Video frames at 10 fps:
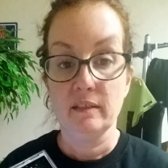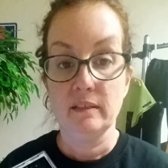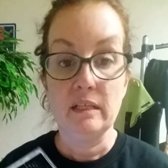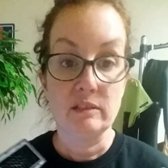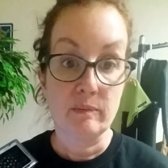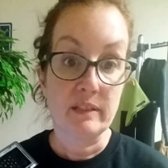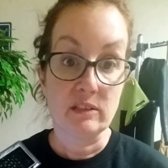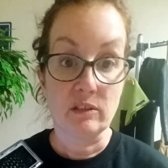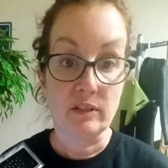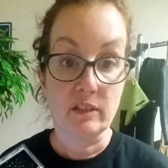Now, some of
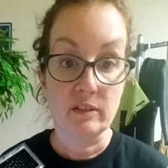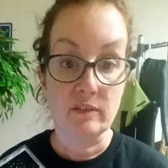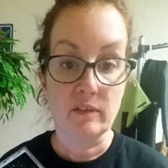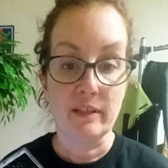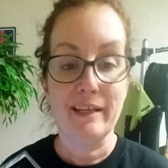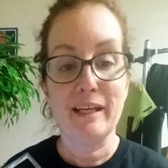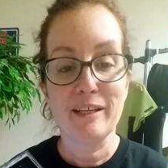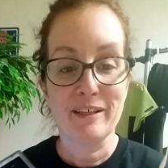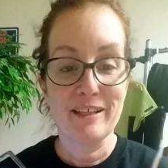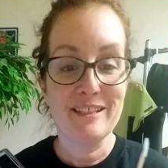that's learning curve and all that, and
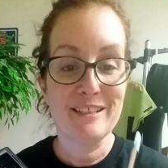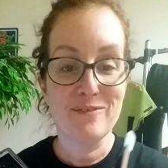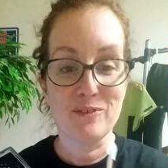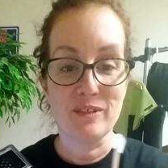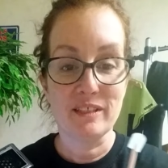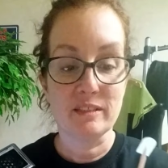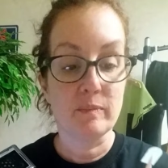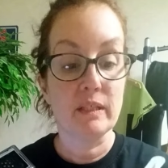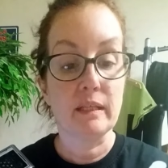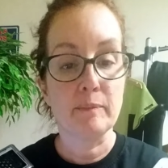I didn't even realize in the beginning.